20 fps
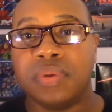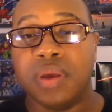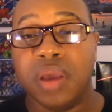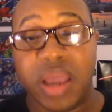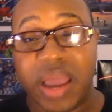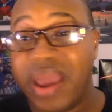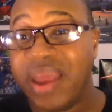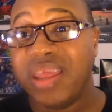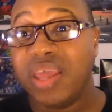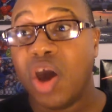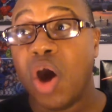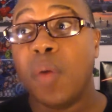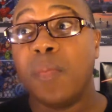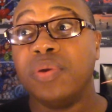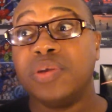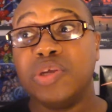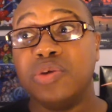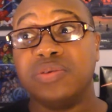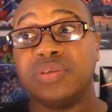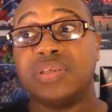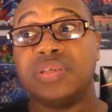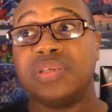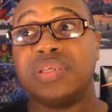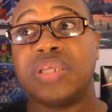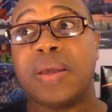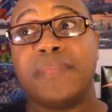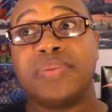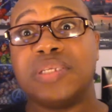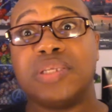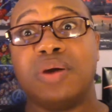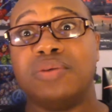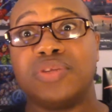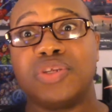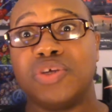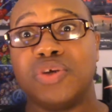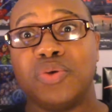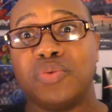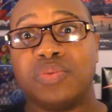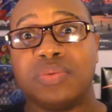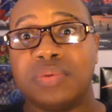And he almost uses this episode
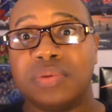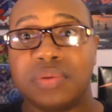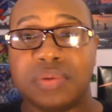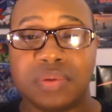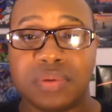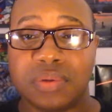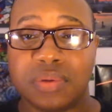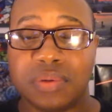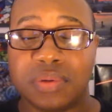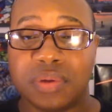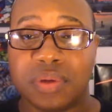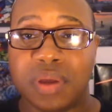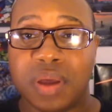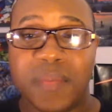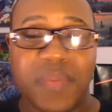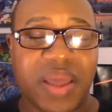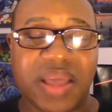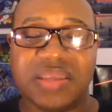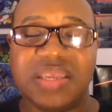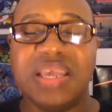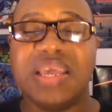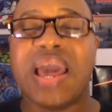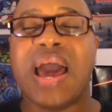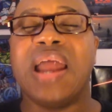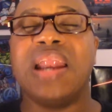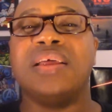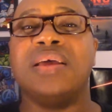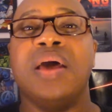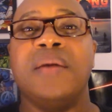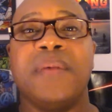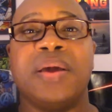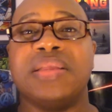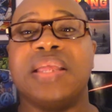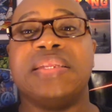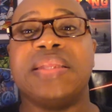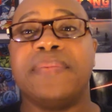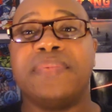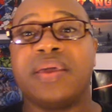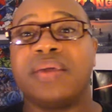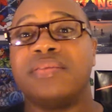too. Because he got in, because they
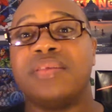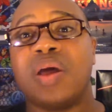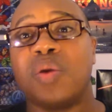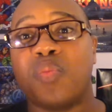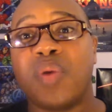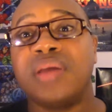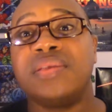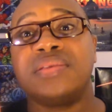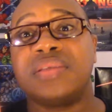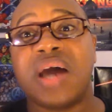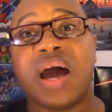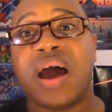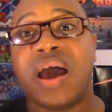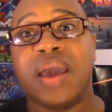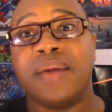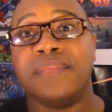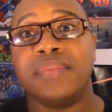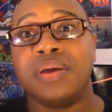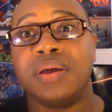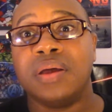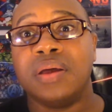slept together that one time.